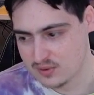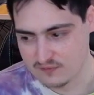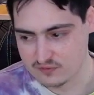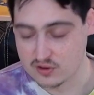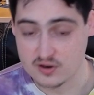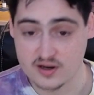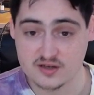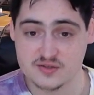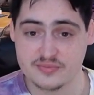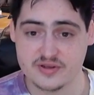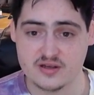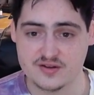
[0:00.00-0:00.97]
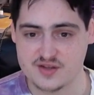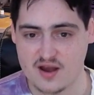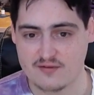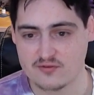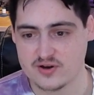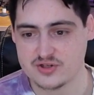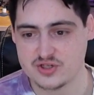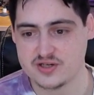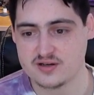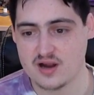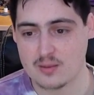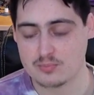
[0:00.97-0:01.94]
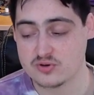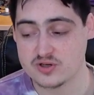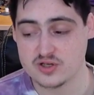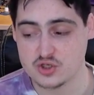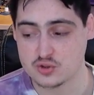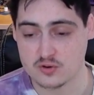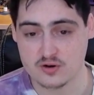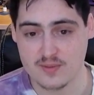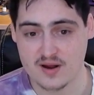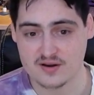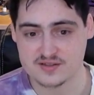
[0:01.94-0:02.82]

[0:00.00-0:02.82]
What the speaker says: of learning to be a software engineer, a pretty short amount of